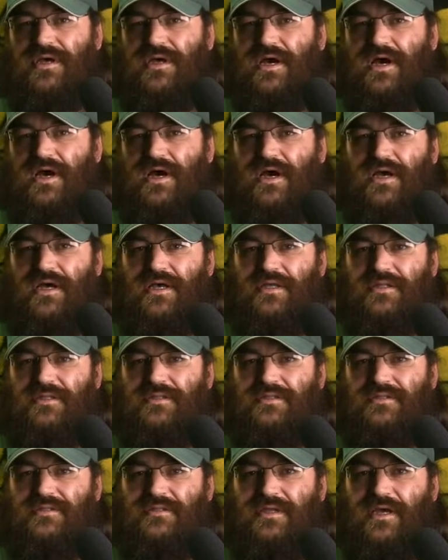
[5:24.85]
Uh,
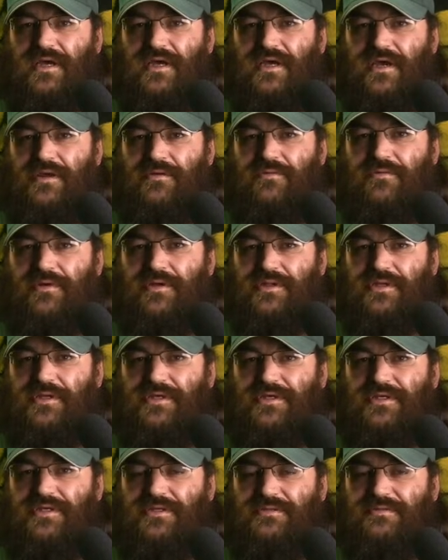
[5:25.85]
I
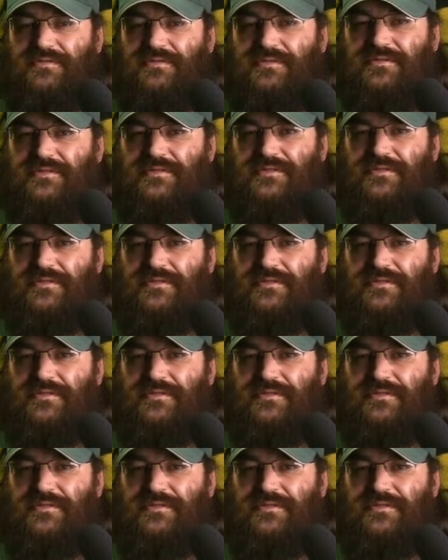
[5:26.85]
really